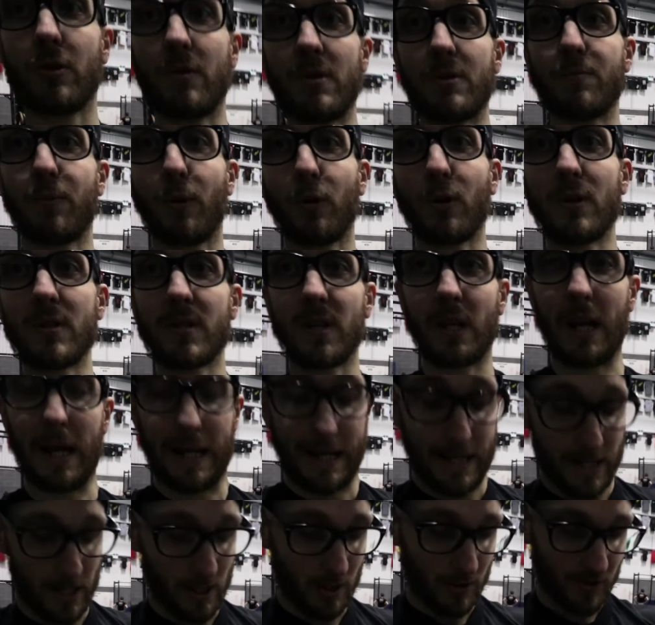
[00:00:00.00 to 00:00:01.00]
to is pulling to
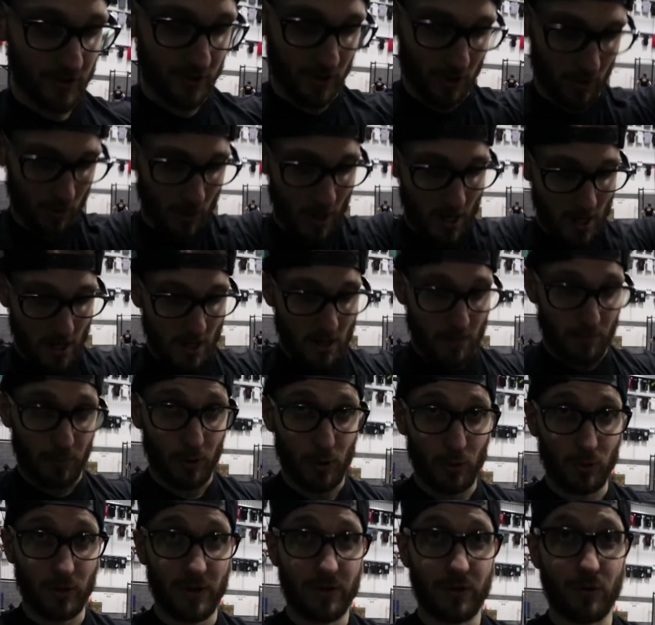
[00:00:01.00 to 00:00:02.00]
like here, so
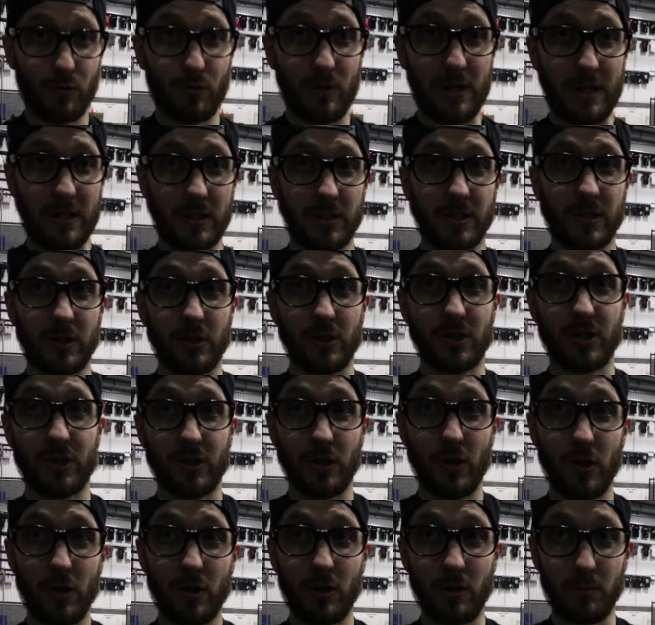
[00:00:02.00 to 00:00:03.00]
pulling the rings to
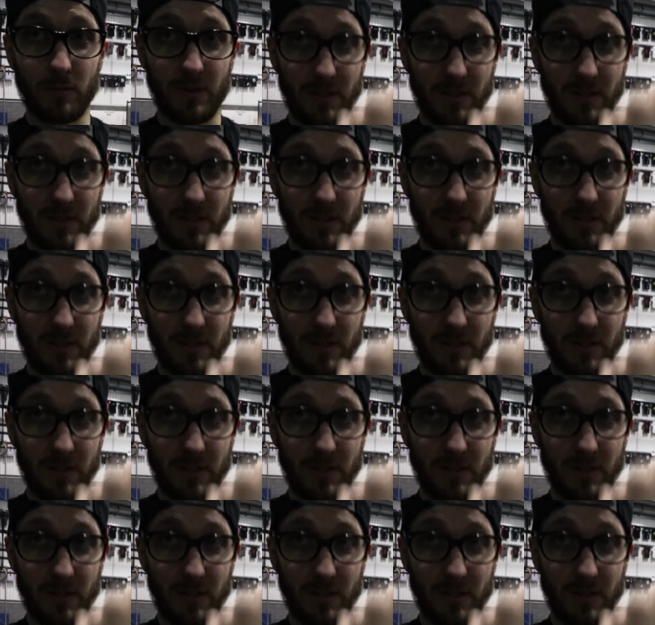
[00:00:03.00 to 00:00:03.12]
sternum,